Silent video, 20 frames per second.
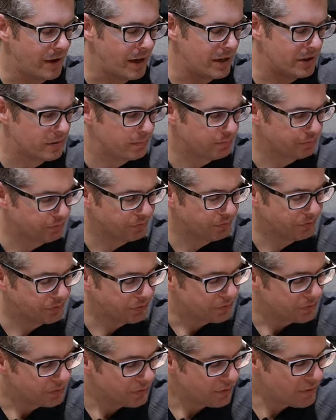range.
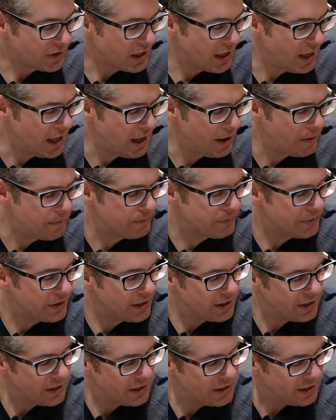
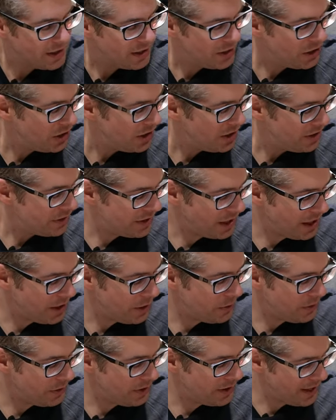
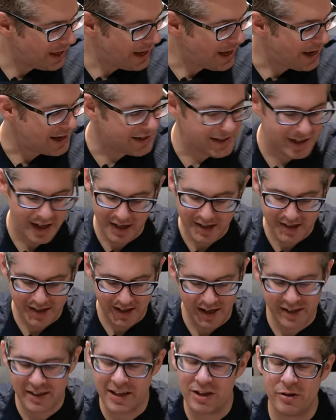So yeah, it's
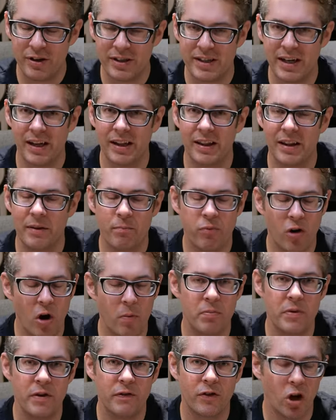interesting. The
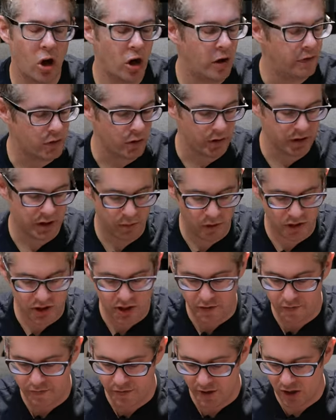problem you've got, of course, is once
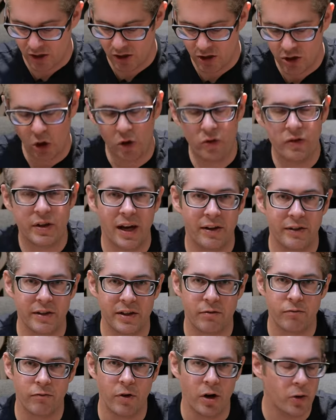you've gone down
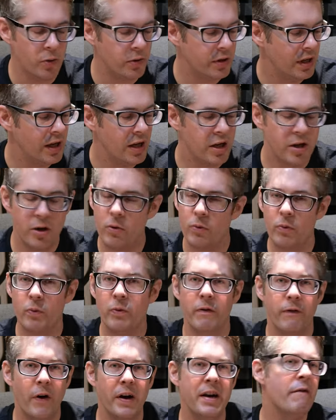this route, you
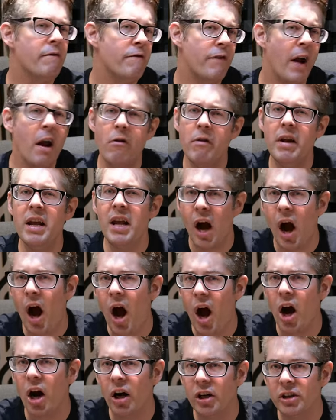find it very
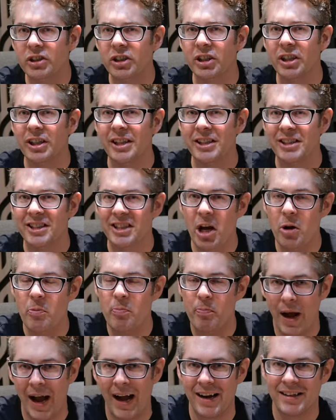hard to go
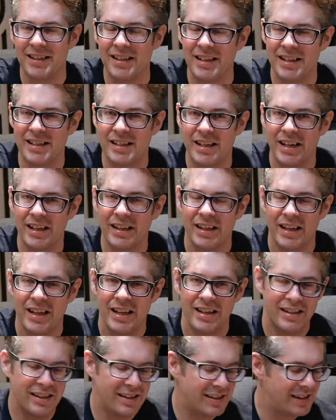back to listening
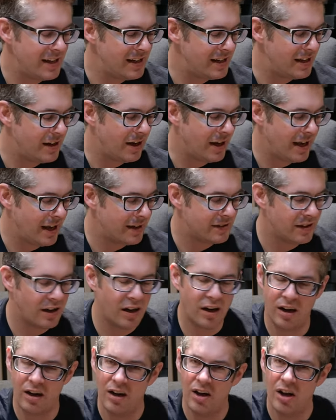to CDI
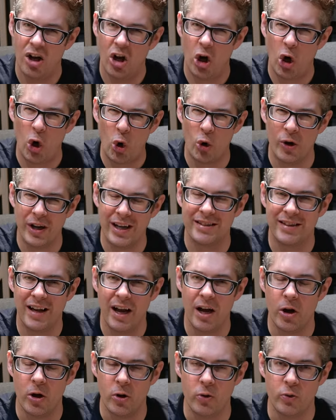XR on its
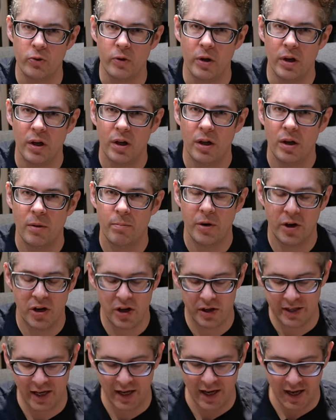own,
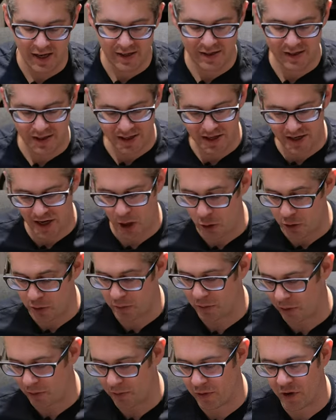because it is a
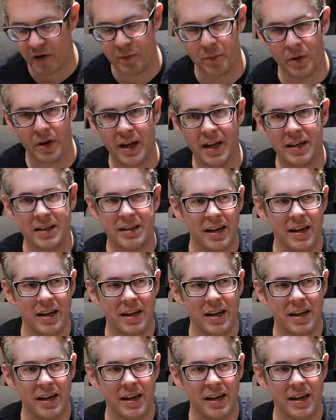notable improvement.